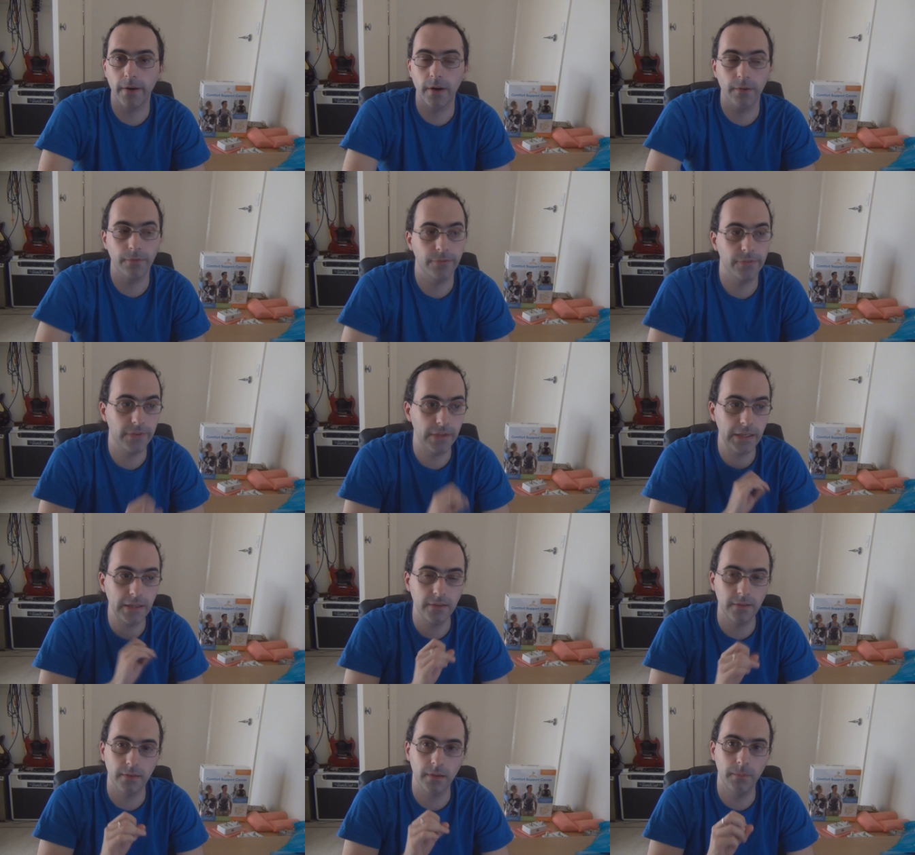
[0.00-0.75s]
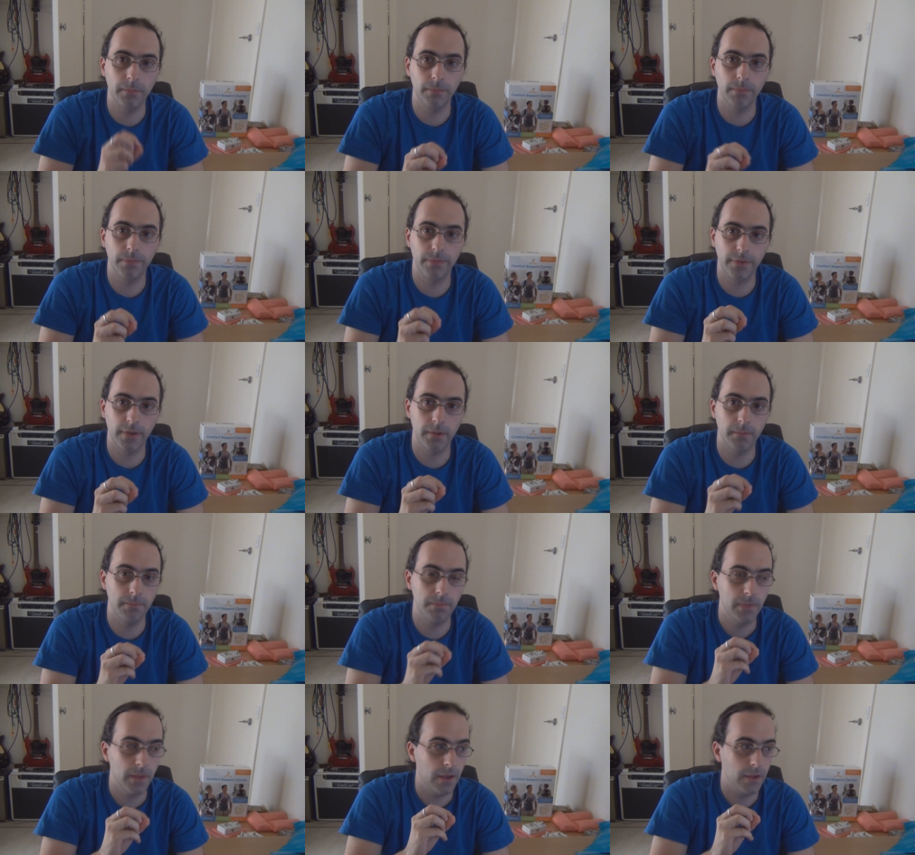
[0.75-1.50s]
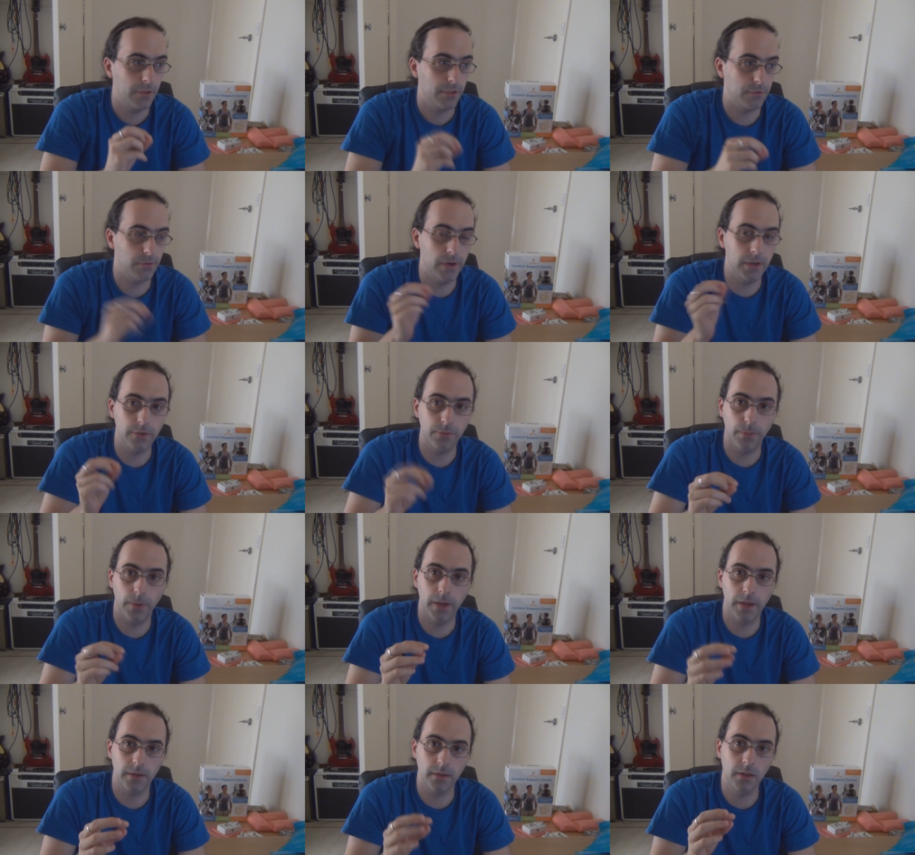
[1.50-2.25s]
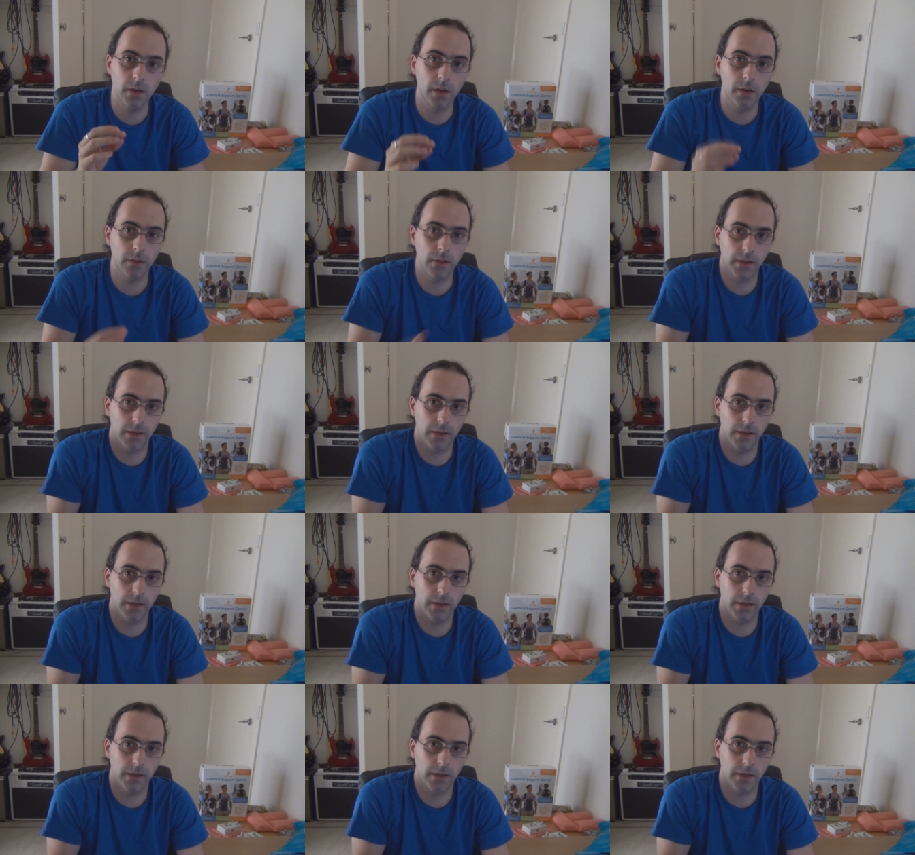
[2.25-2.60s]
And I've seen some some threads where you know,